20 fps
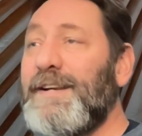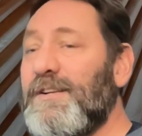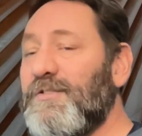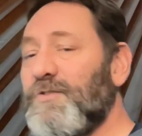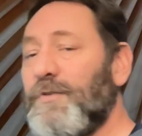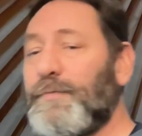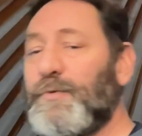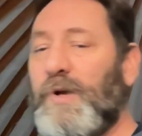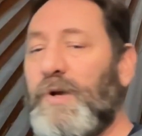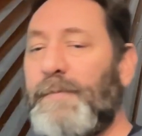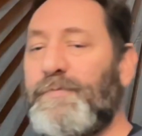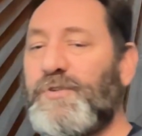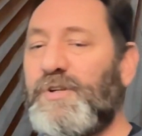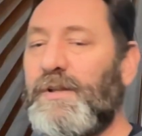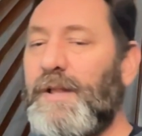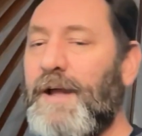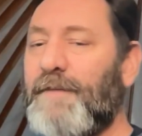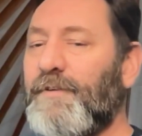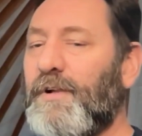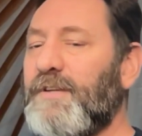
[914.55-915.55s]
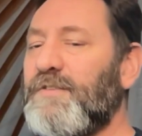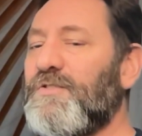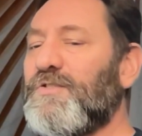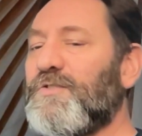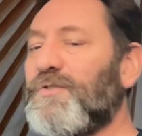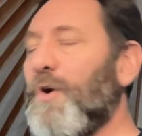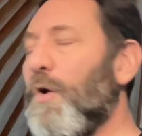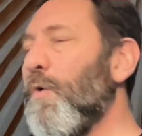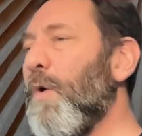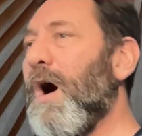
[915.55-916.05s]
a subscription level, and
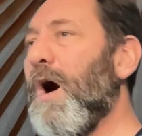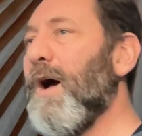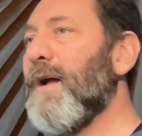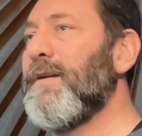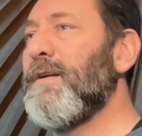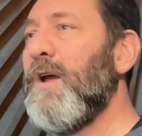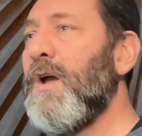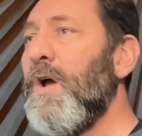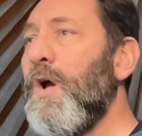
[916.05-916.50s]
so on,